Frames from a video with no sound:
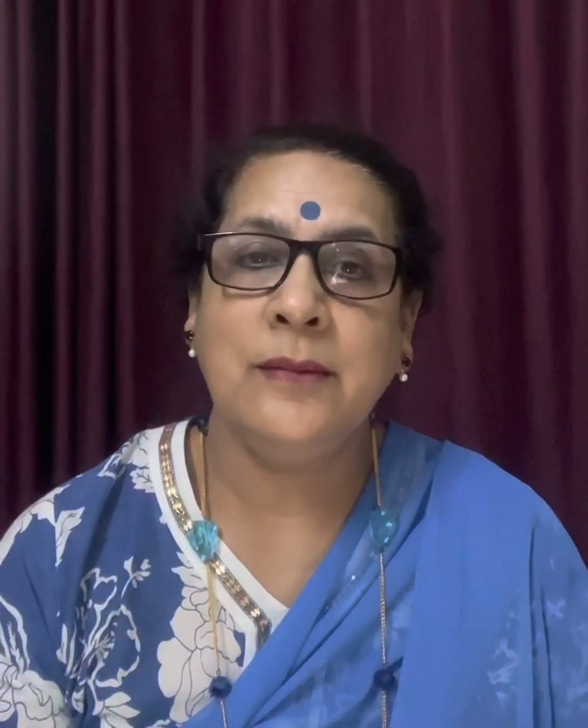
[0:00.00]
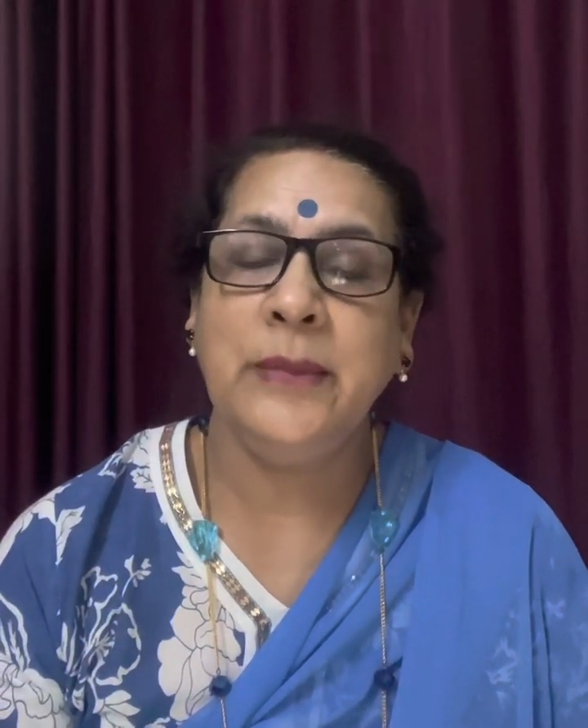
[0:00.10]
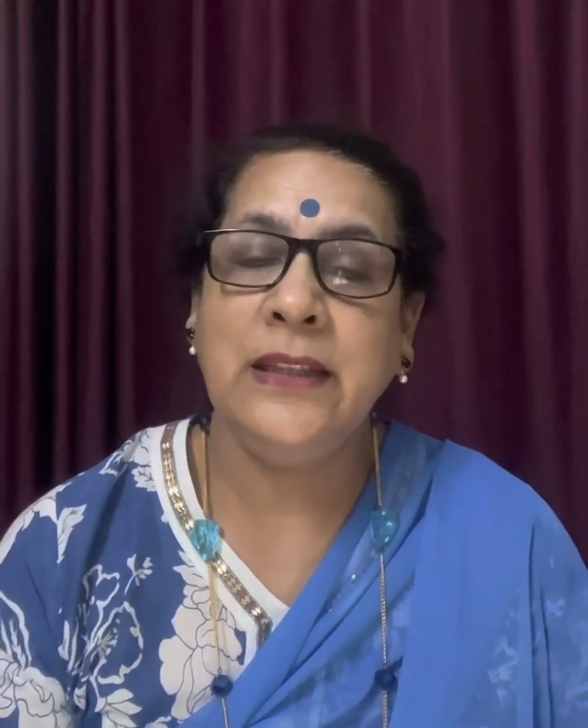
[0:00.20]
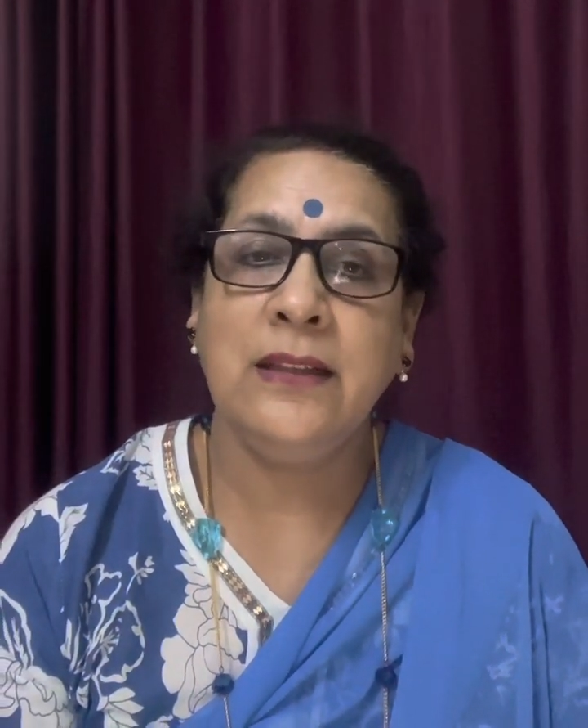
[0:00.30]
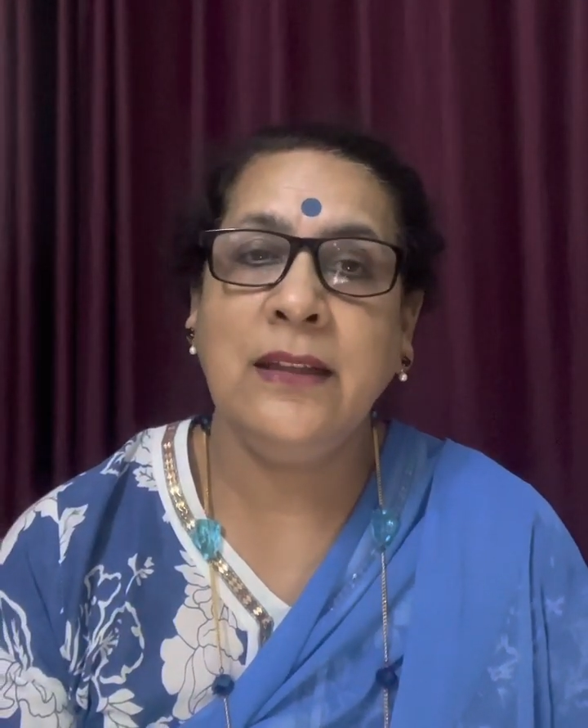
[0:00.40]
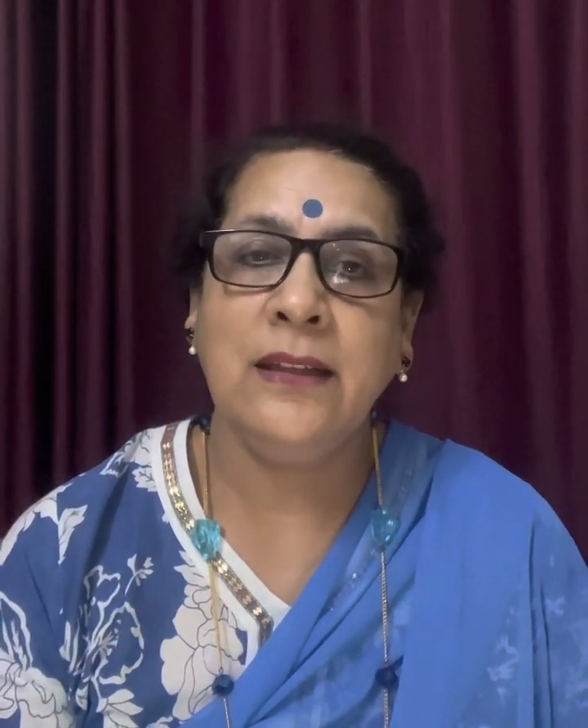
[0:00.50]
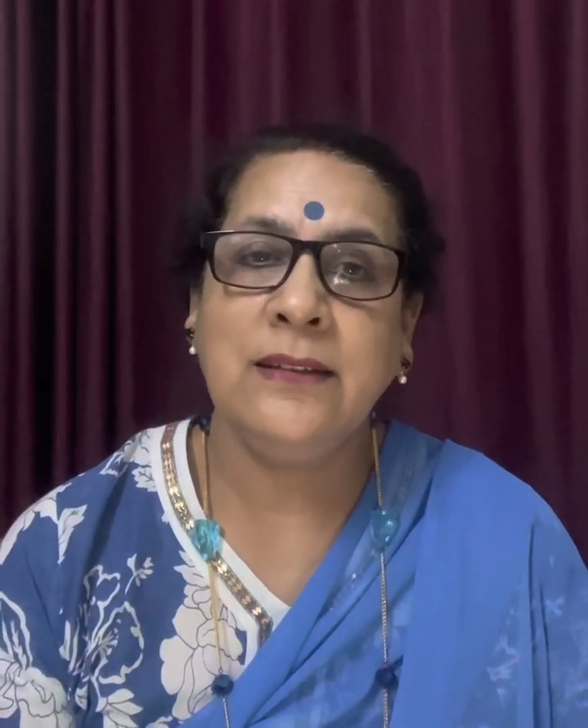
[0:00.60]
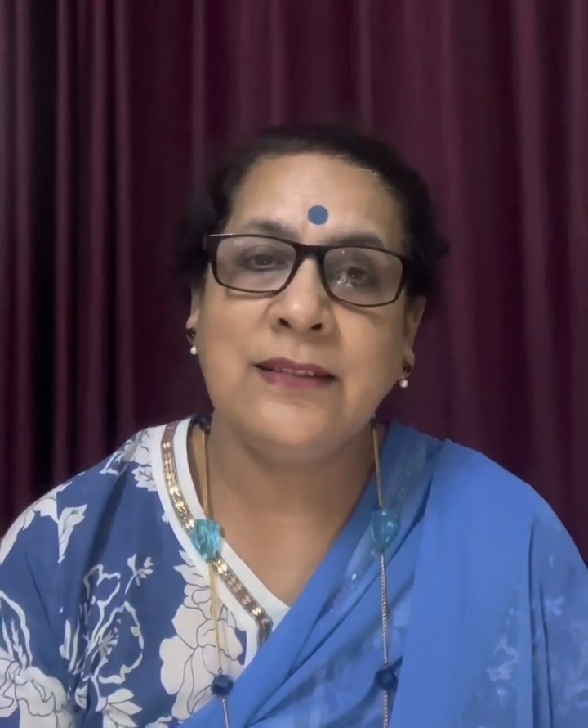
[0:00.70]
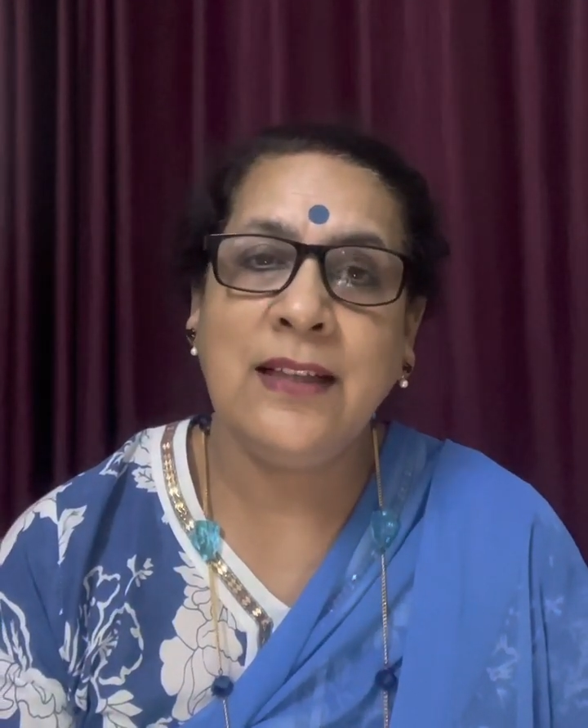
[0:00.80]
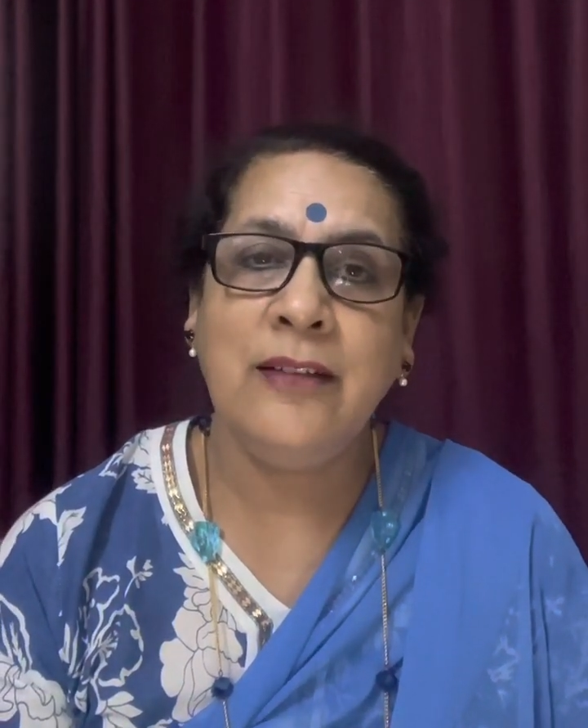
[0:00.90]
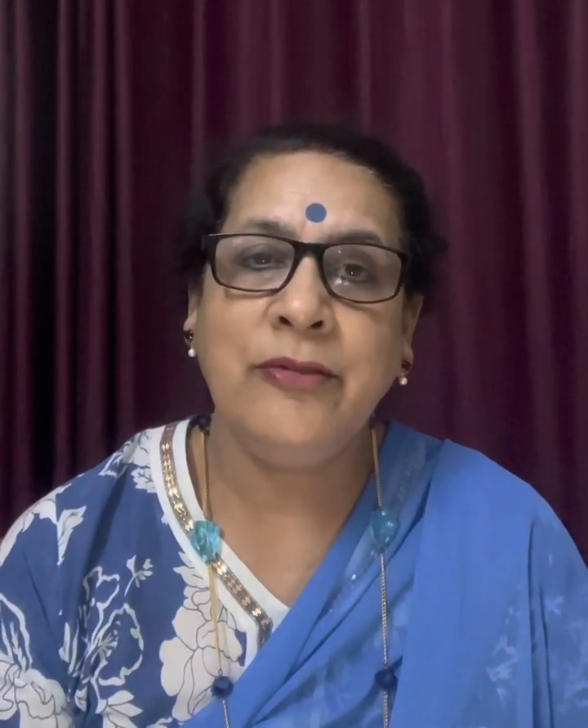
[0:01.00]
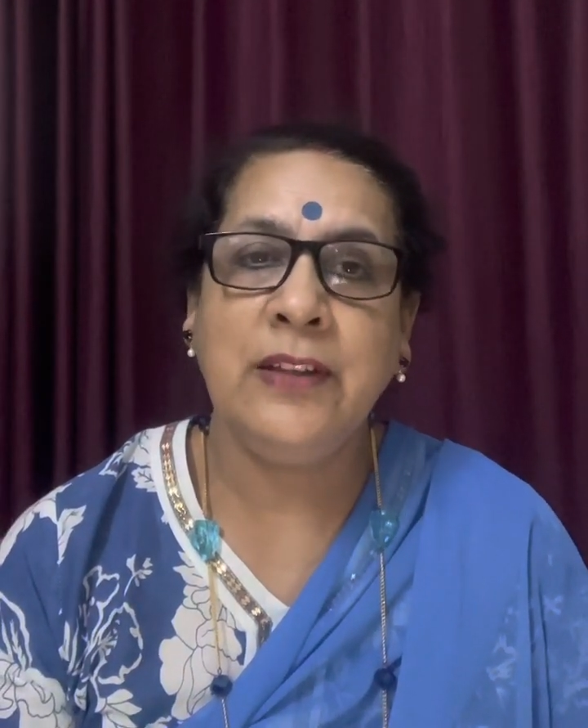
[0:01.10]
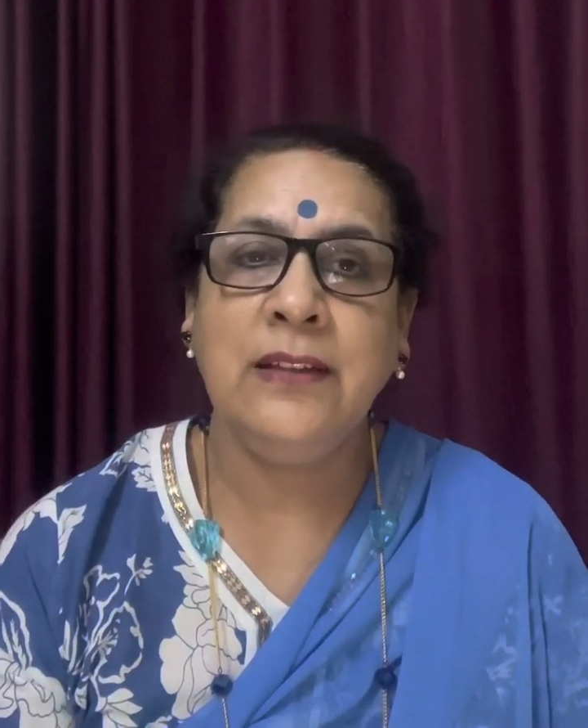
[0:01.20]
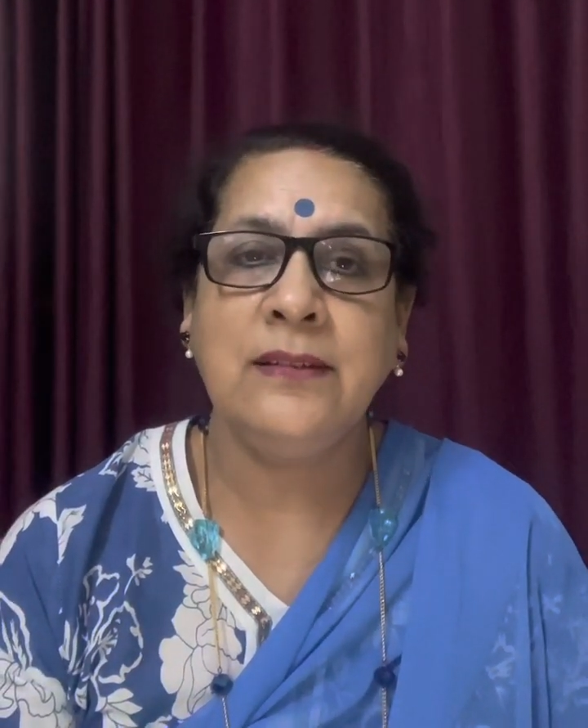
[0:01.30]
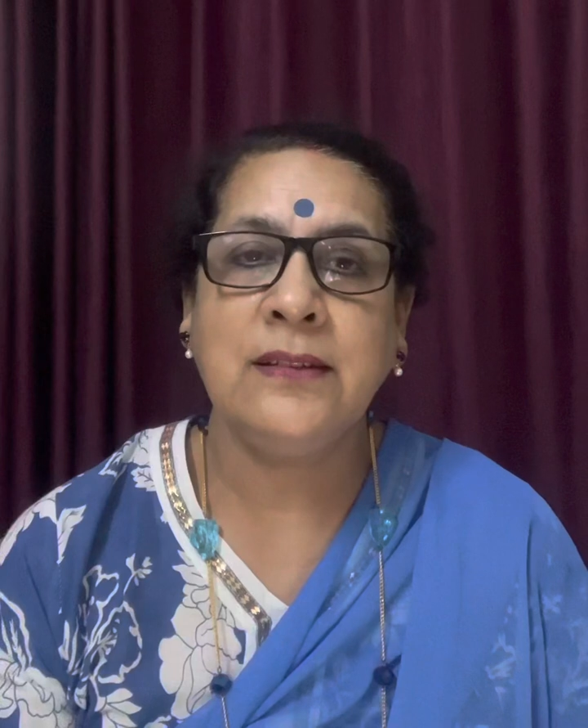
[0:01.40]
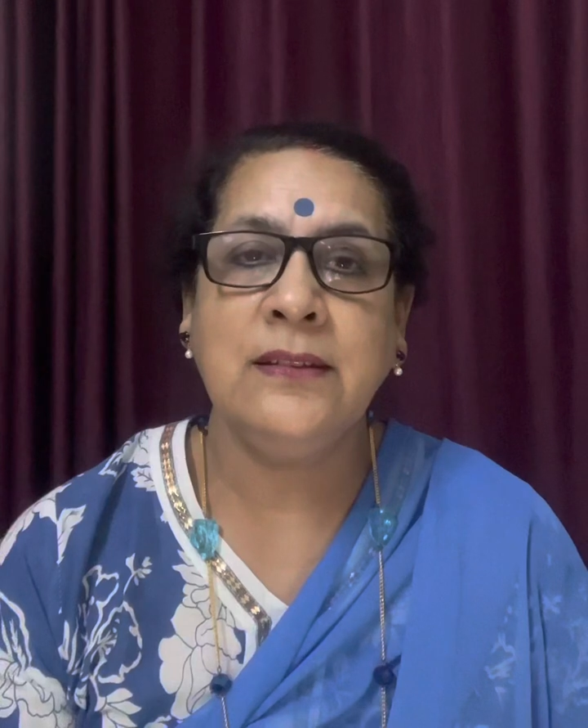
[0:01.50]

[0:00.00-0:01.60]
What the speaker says: Meeting itself is